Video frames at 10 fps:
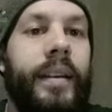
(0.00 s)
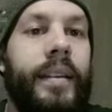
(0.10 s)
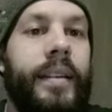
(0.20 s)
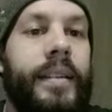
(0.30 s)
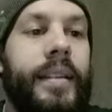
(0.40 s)

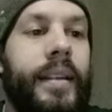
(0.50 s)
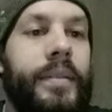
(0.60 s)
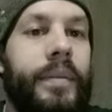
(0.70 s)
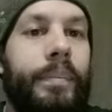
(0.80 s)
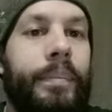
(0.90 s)
He takes
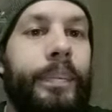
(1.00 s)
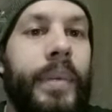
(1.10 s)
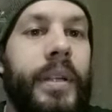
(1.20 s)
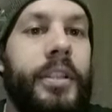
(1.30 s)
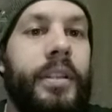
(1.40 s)
with
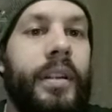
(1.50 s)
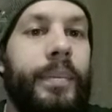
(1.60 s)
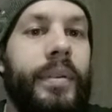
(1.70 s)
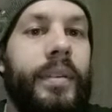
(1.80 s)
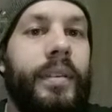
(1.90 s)
bishop.